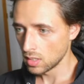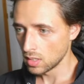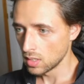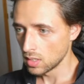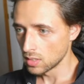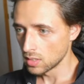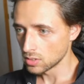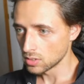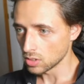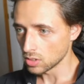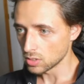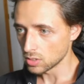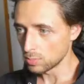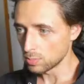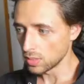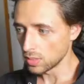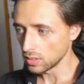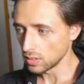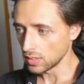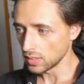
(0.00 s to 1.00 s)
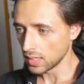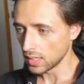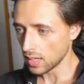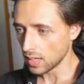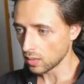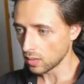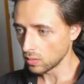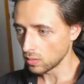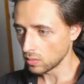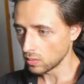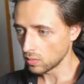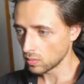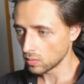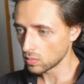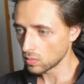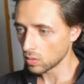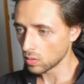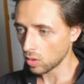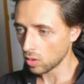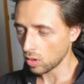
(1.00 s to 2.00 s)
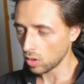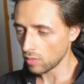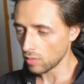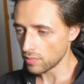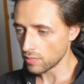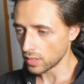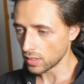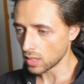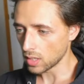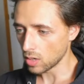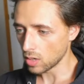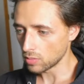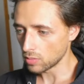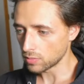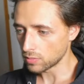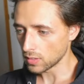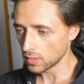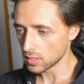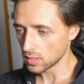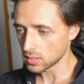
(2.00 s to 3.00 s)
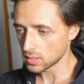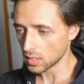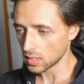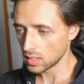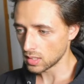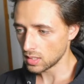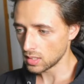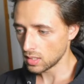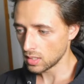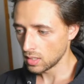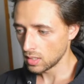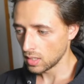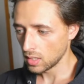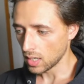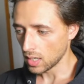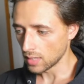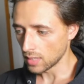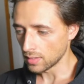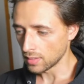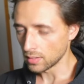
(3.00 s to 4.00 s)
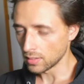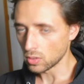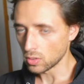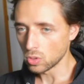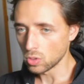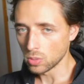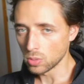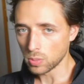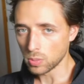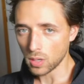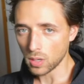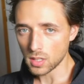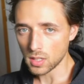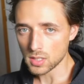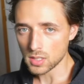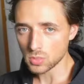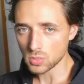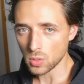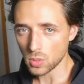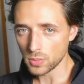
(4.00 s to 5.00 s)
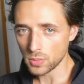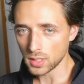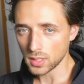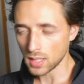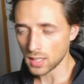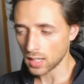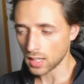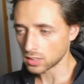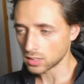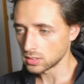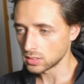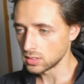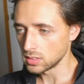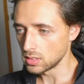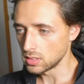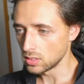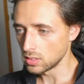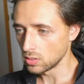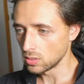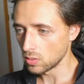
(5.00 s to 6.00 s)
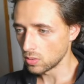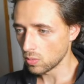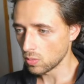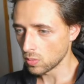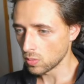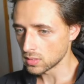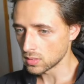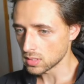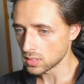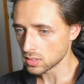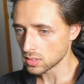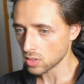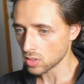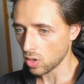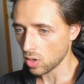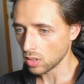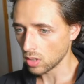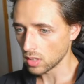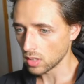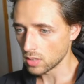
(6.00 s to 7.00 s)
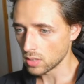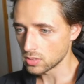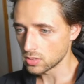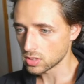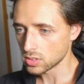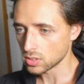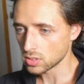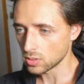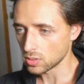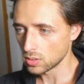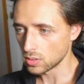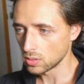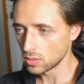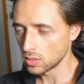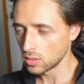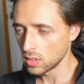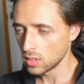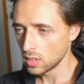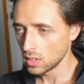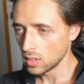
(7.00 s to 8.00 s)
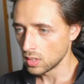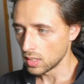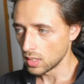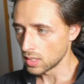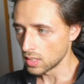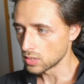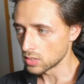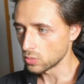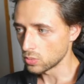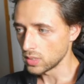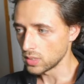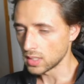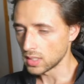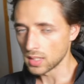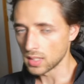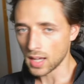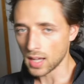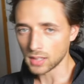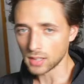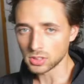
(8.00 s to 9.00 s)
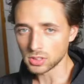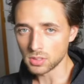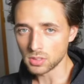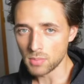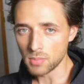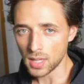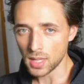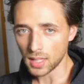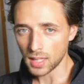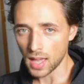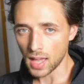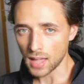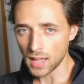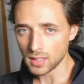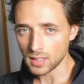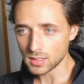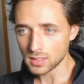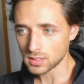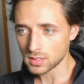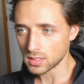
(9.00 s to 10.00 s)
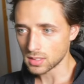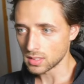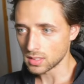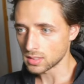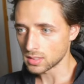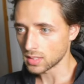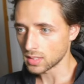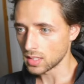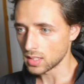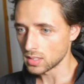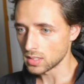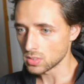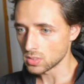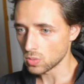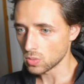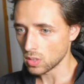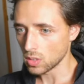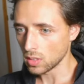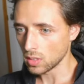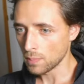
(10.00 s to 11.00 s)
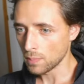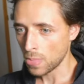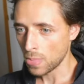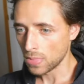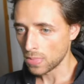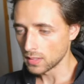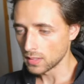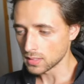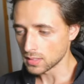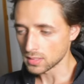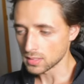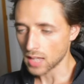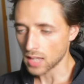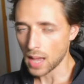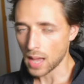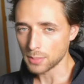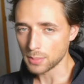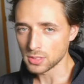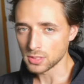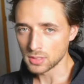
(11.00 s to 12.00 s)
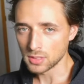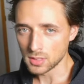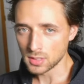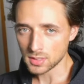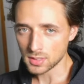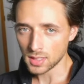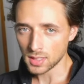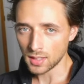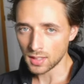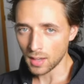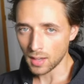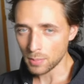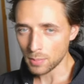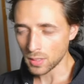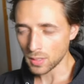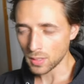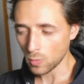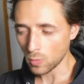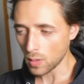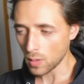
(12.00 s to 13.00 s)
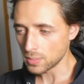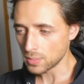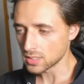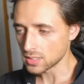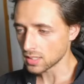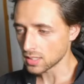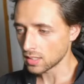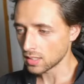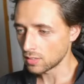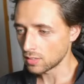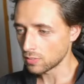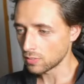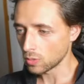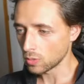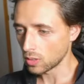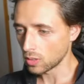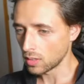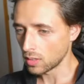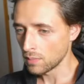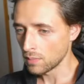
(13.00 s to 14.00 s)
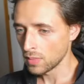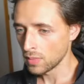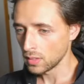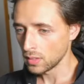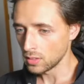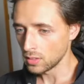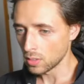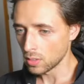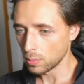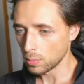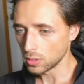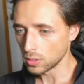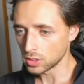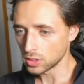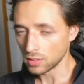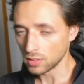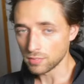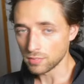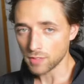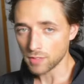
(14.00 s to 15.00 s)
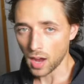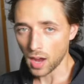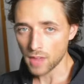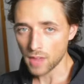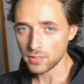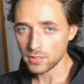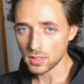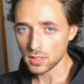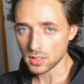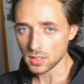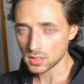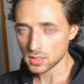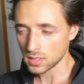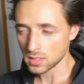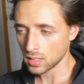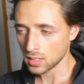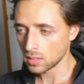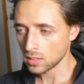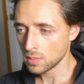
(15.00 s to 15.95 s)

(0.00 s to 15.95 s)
So it's building out all of the code for the site. And then the cool part is what we can actually do once this all loads through is we can actually make edits to the site as well. This is absolutely insane. I've been a web designer for, pushing 5 years now.